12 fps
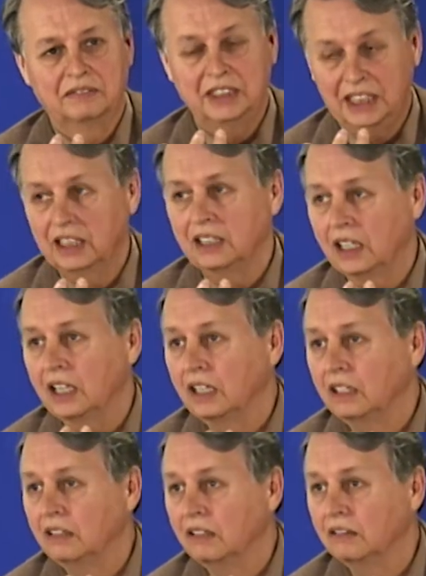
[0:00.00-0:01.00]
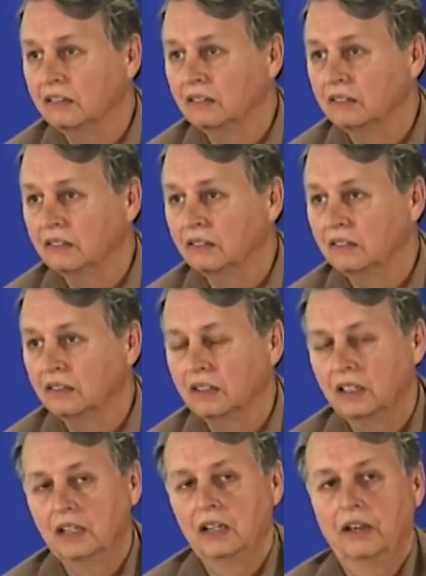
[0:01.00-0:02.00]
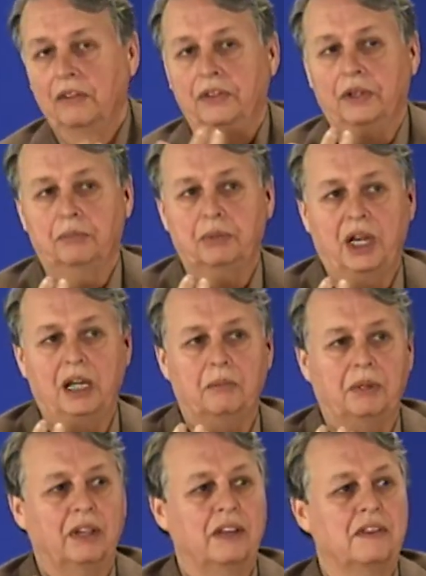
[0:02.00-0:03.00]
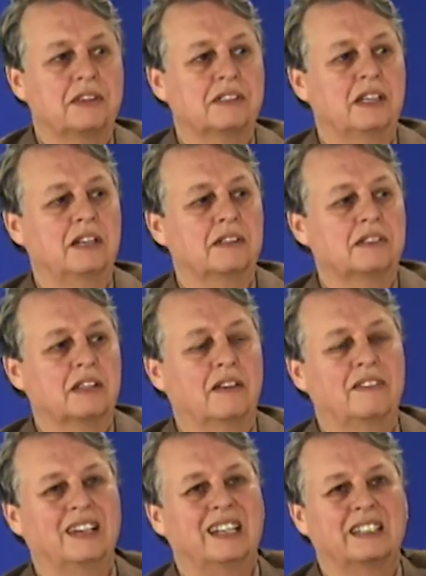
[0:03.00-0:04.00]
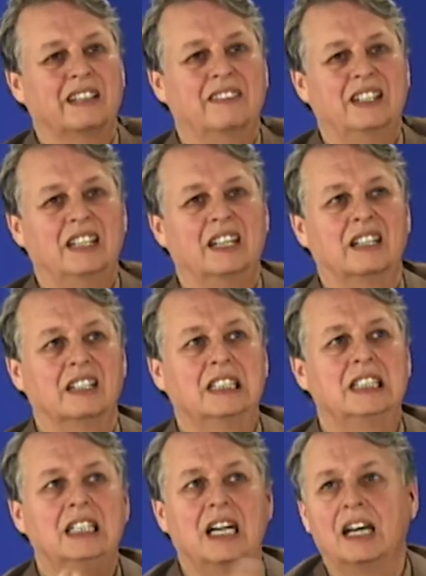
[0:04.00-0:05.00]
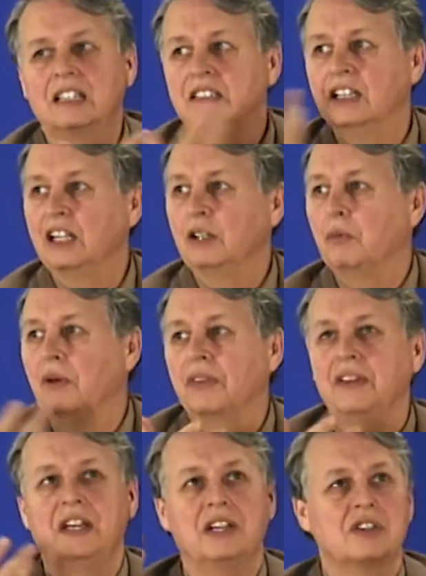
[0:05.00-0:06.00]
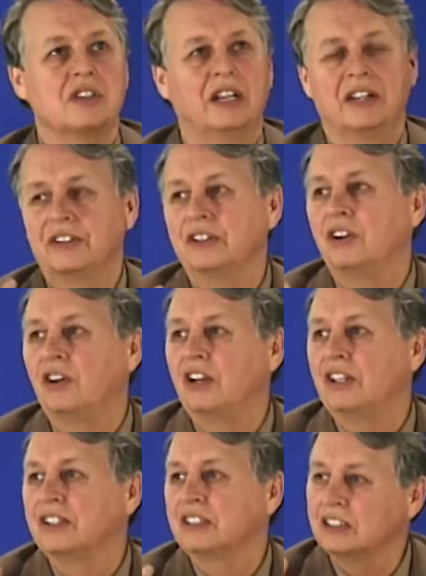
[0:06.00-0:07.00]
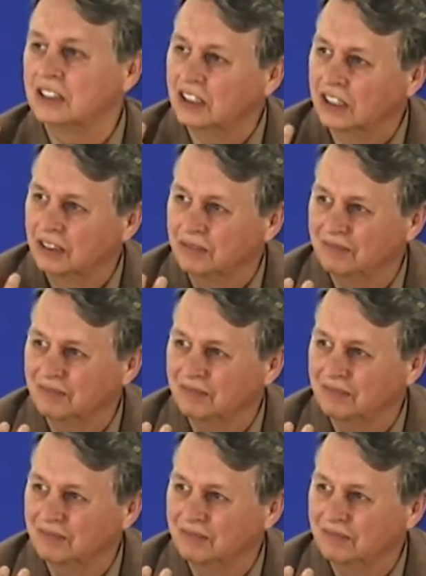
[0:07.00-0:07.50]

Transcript: DNA. They're braidable in the sense that they are cognate with each other all the time.